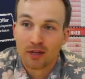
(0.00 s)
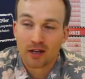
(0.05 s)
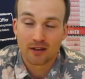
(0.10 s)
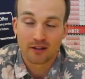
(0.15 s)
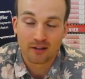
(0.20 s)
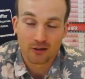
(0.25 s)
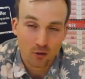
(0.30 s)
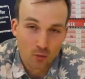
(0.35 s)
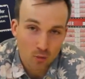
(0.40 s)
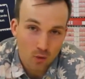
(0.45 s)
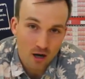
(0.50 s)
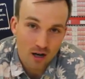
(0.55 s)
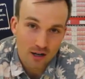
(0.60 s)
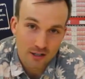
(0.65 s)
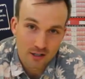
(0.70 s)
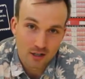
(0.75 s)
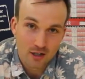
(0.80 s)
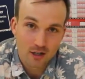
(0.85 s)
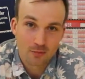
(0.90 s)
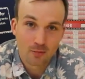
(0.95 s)
And then you'll
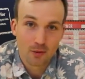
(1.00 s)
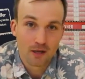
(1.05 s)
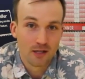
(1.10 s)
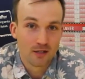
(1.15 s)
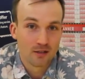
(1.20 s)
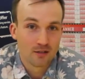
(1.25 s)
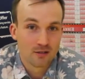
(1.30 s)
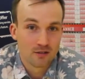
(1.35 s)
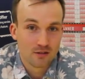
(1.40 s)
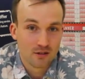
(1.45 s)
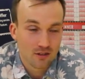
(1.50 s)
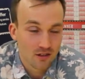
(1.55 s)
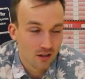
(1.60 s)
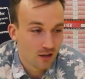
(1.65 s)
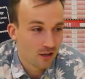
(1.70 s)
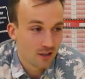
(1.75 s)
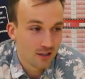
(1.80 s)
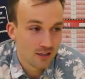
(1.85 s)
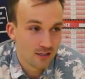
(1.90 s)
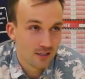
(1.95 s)
wind up in
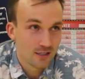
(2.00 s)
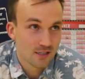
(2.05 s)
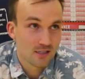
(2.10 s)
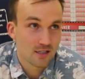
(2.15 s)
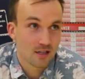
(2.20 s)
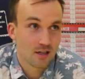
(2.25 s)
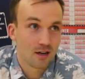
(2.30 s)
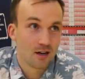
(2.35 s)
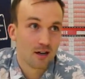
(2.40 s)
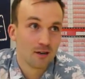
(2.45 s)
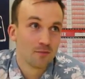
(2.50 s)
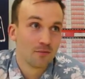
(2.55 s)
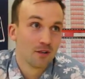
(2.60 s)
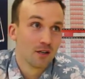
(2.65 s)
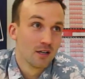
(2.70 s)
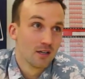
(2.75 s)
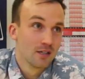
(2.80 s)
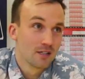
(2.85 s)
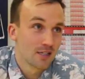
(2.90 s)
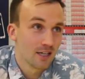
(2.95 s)
30 years' time
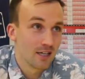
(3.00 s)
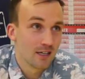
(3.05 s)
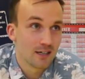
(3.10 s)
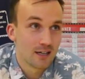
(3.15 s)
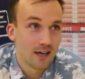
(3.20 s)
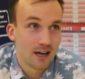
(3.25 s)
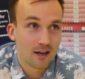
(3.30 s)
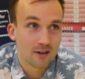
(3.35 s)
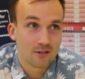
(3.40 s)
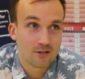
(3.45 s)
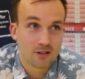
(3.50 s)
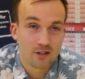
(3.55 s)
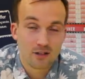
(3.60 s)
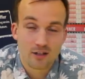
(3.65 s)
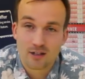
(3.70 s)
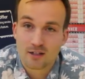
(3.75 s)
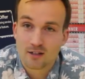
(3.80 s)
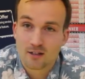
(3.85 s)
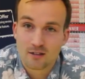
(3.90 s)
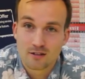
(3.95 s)
sitting down
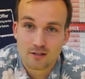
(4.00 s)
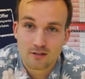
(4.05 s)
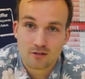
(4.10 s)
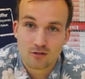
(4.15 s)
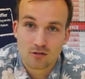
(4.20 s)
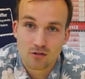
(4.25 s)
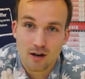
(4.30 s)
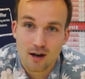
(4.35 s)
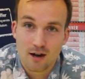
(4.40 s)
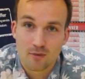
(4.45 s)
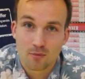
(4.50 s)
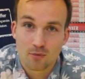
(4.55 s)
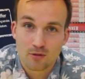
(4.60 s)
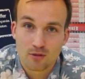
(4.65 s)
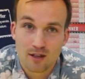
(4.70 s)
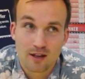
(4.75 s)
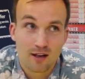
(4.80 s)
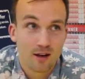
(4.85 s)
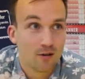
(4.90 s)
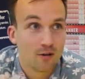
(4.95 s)
going, crap,
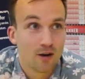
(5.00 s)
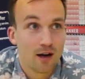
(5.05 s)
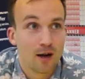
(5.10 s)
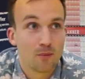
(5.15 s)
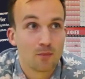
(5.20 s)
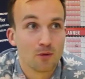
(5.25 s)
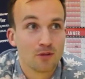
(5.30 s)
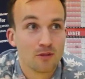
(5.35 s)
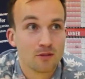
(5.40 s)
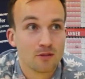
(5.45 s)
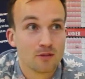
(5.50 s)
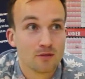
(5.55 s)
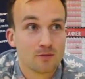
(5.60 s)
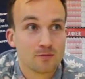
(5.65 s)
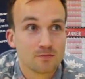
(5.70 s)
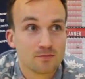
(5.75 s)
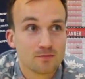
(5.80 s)
what the hell happened?